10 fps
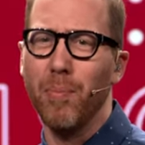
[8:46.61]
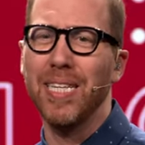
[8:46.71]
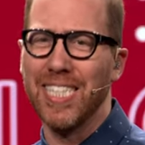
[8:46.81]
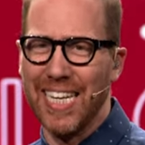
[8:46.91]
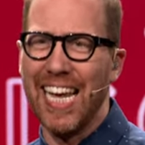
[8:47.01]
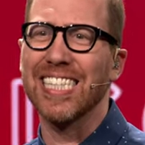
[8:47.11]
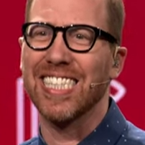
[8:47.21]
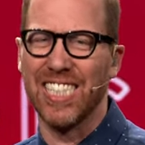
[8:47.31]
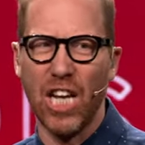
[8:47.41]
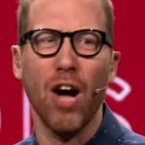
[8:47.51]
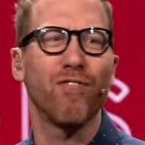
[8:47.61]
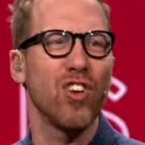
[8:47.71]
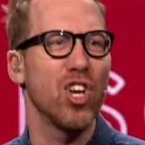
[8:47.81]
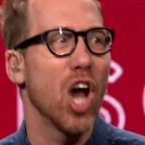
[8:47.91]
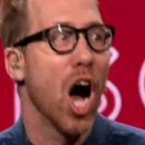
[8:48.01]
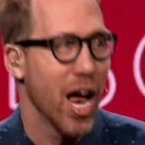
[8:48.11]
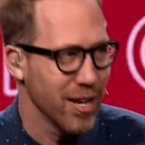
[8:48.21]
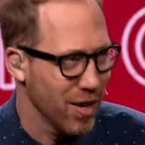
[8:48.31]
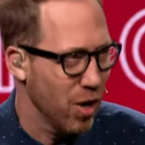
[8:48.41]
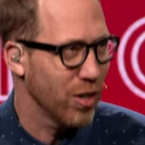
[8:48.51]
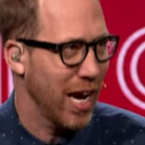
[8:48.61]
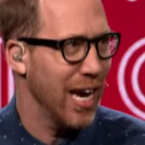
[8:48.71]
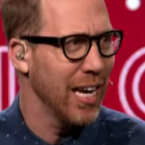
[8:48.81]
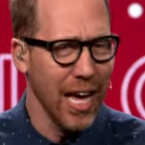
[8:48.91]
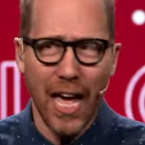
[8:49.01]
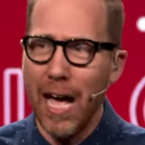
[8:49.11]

it means it gets stuff done, okay?